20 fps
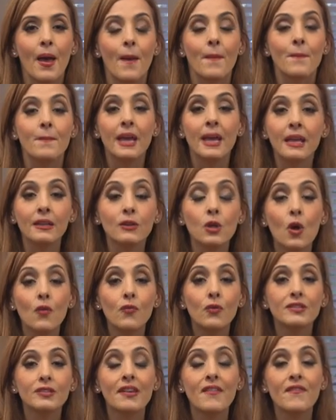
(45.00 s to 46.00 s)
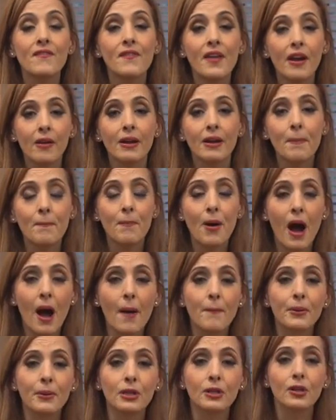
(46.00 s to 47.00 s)
Meatloaf was a very
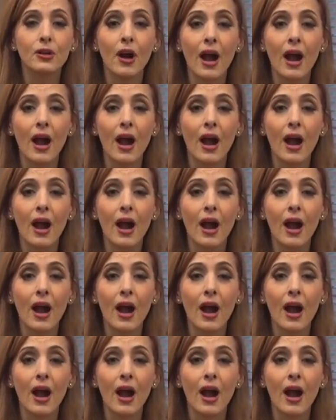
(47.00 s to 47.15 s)
popular